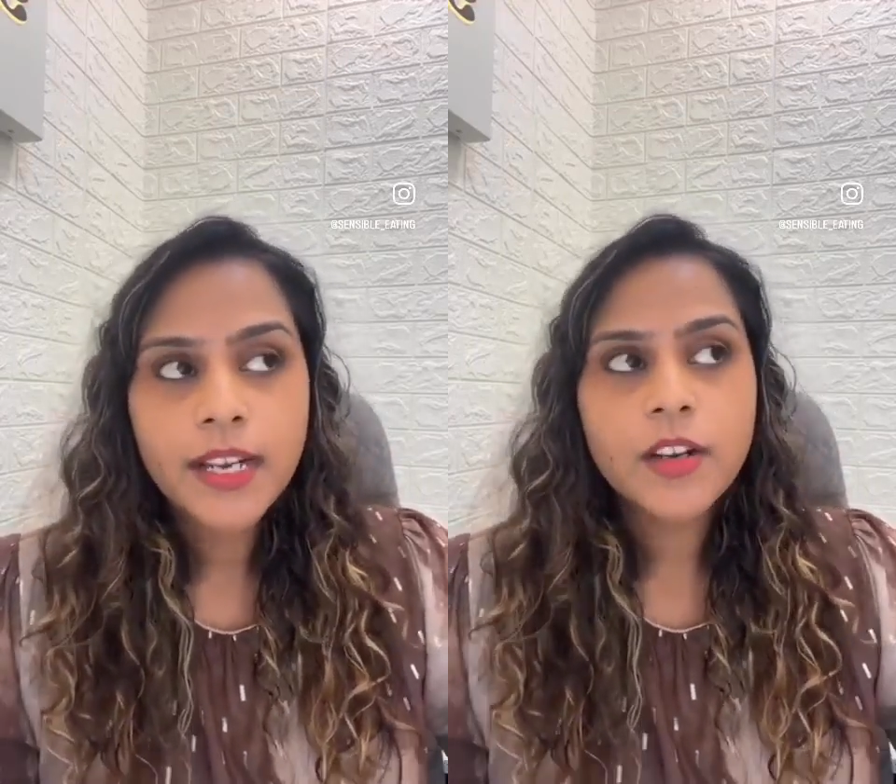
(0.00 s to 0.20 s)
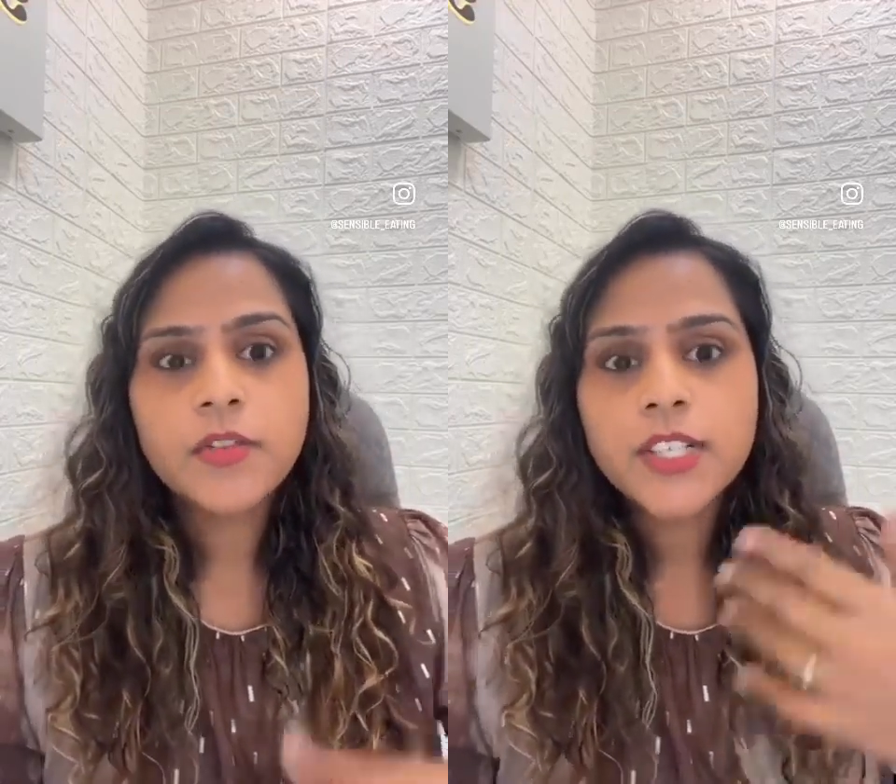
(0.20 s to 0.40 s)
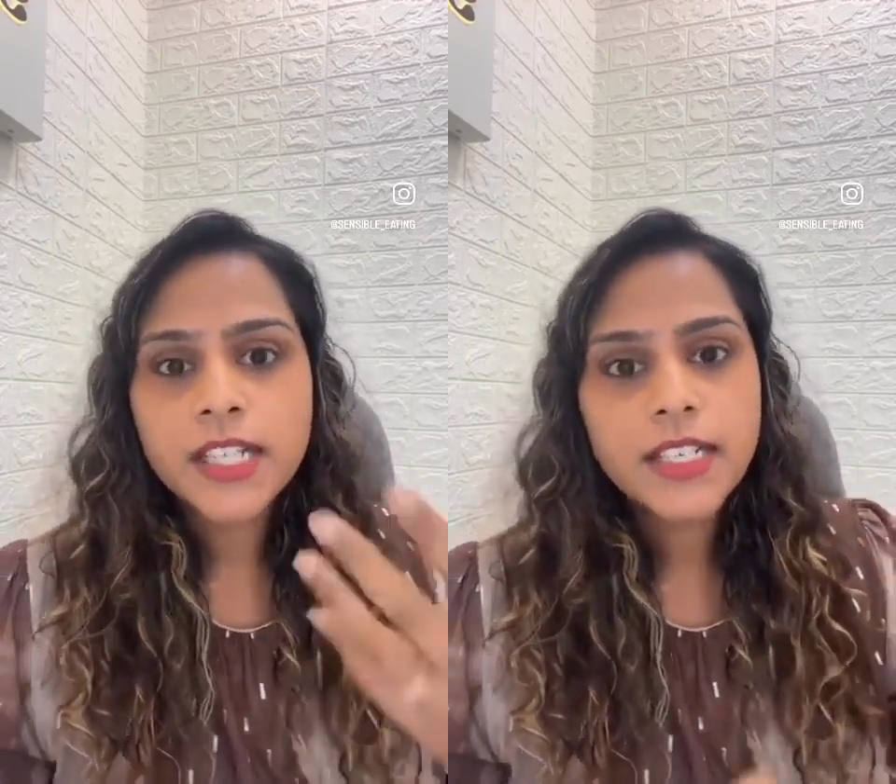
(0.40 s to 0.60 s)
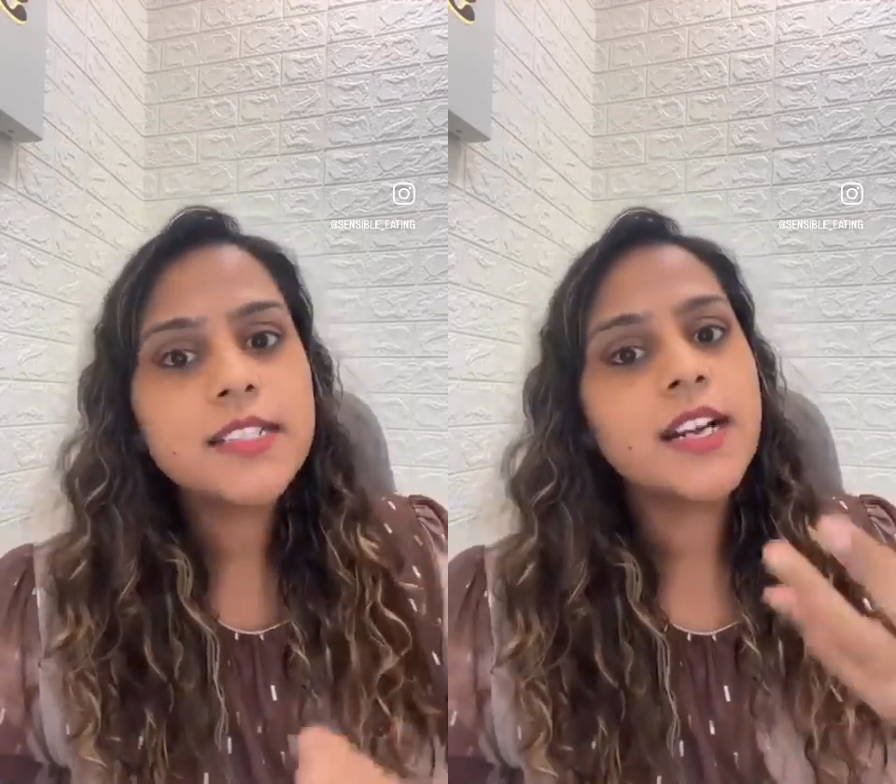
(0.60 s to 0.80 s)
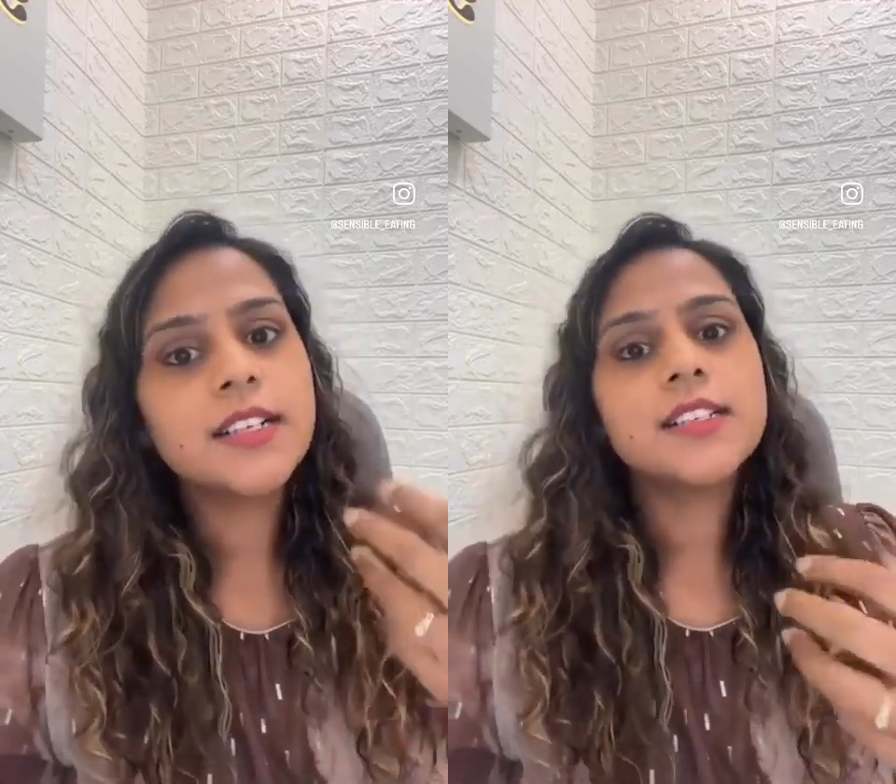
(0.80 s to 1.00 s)
Now first let
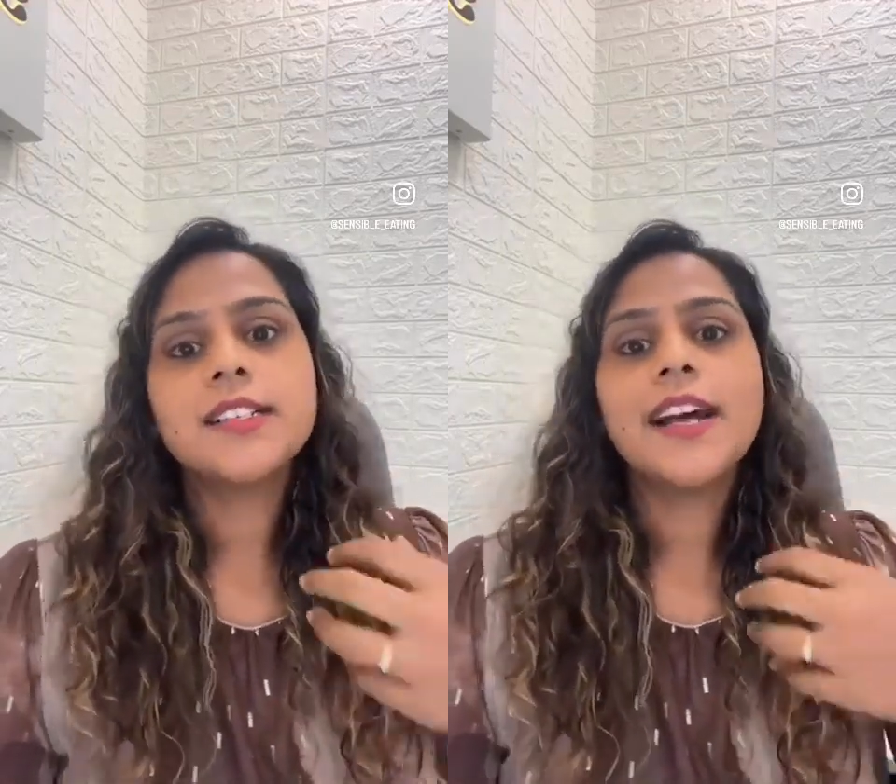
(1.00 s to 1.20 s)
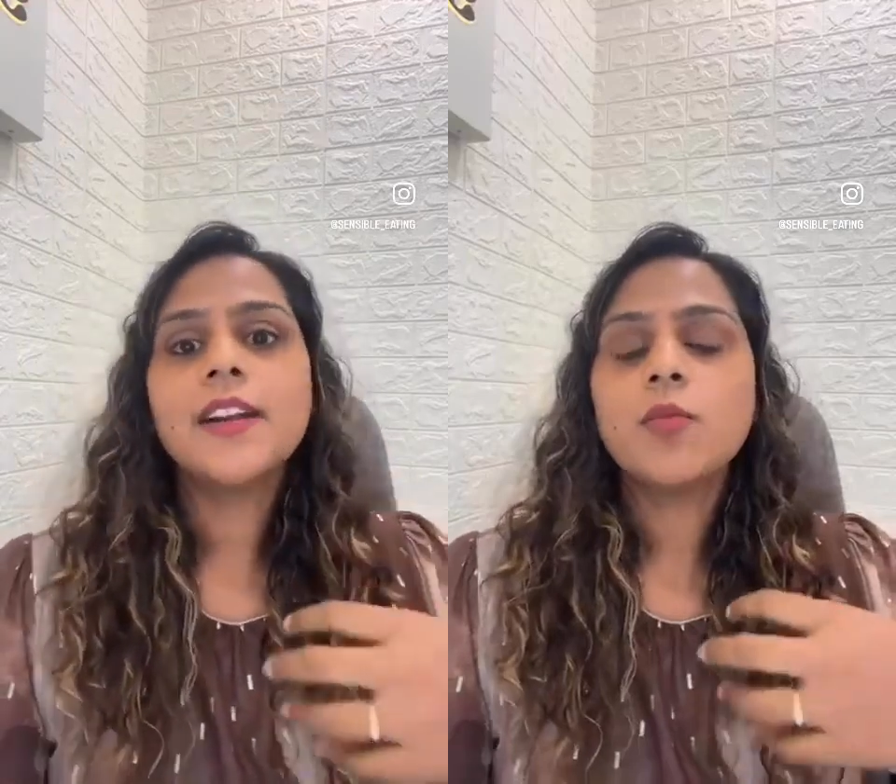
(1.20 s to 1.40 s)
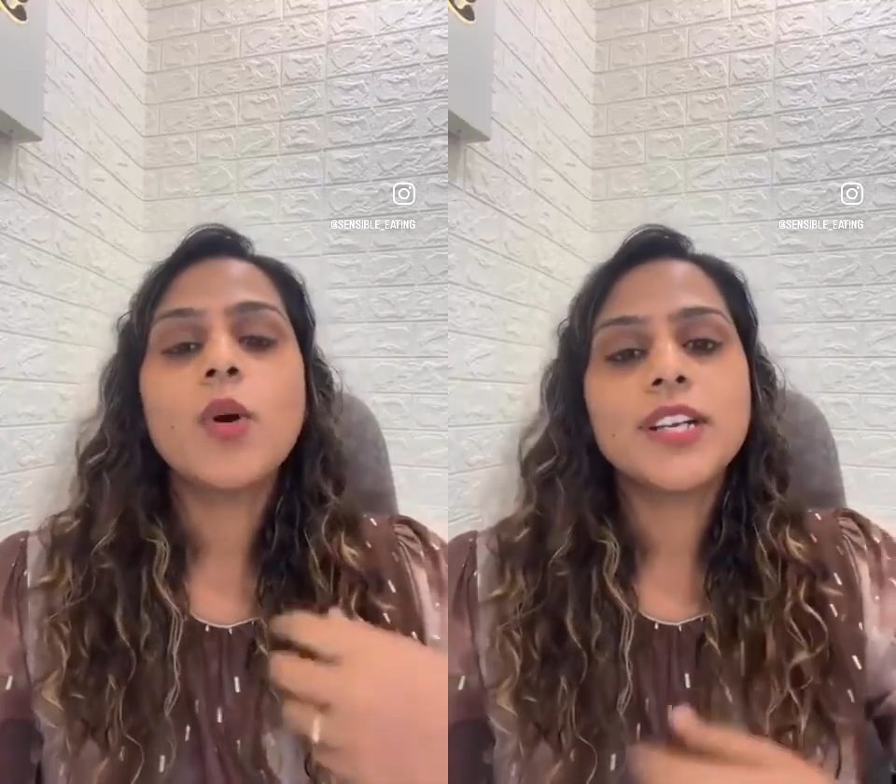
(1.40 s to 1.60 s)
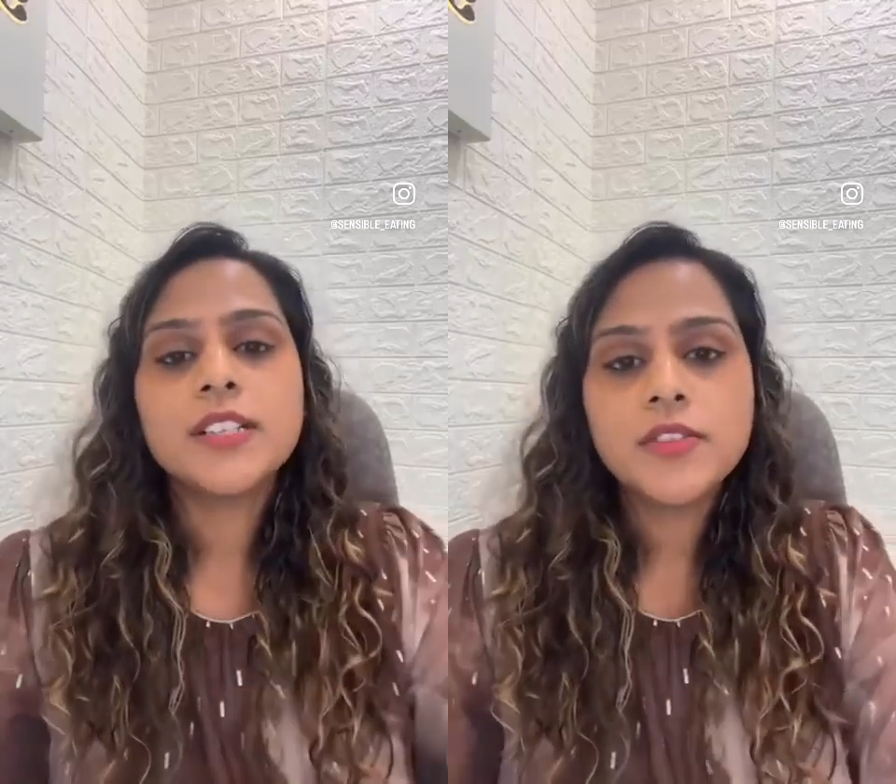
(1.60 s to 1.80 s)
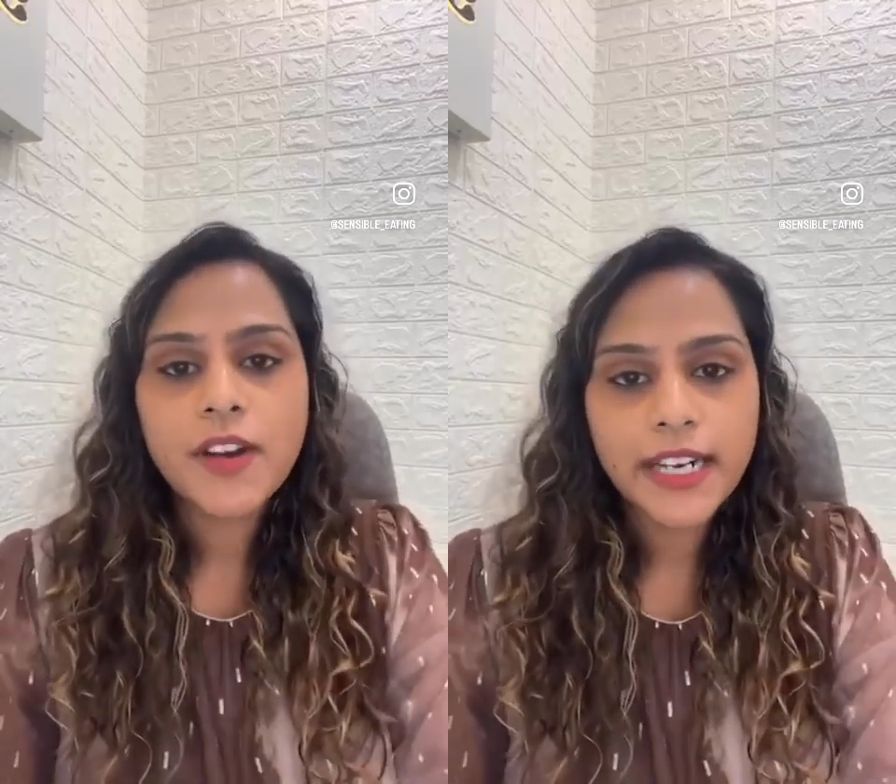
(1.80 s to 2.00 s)
us understand what
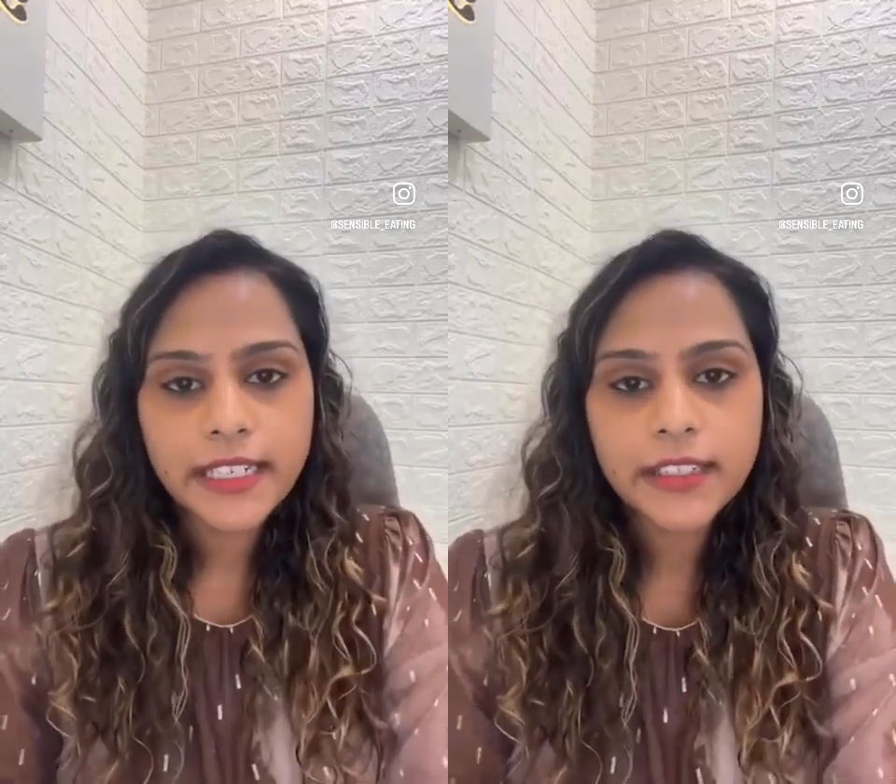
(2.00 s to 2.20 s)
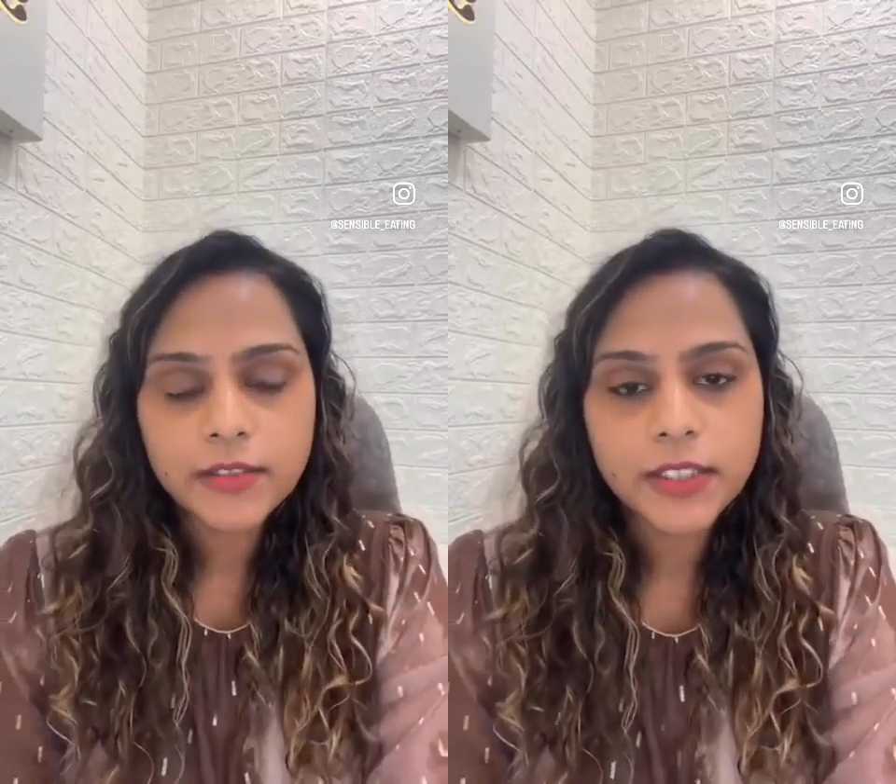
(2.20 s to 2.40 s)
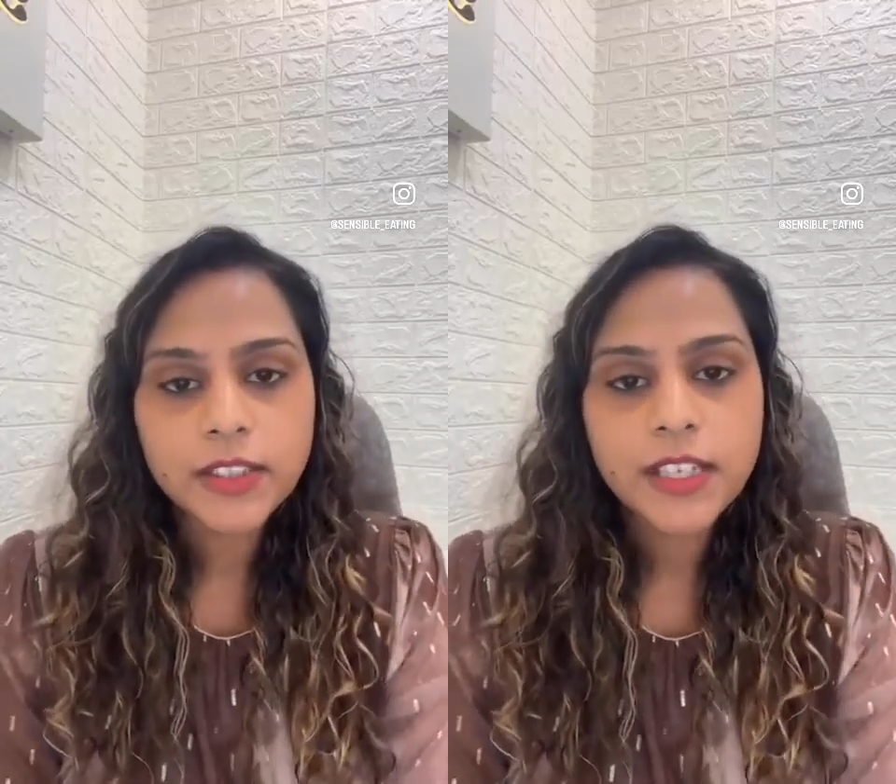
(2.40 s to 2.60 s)
is fatty liver.